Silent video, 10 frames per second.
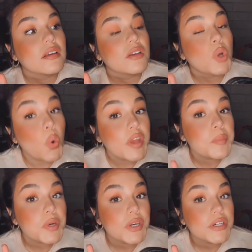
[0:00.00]
coin
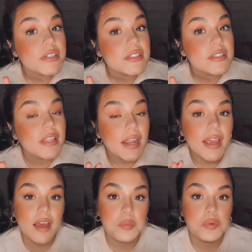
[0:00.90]
purse that I
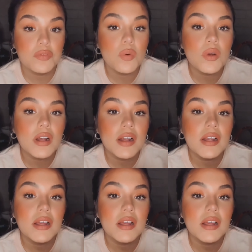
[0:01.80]
had before